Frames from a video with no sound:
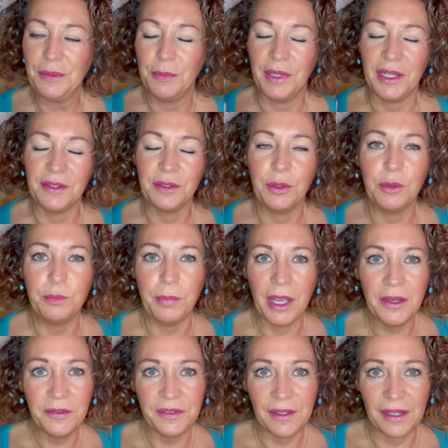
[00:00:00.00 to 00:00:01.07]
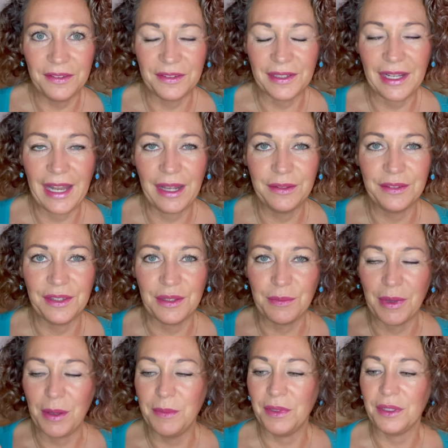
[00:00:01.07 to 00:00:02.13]
but it's called Both Sides of Clouds at the
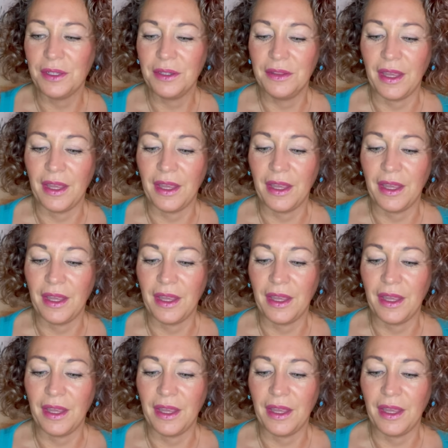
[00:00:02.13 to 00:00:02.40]
moment.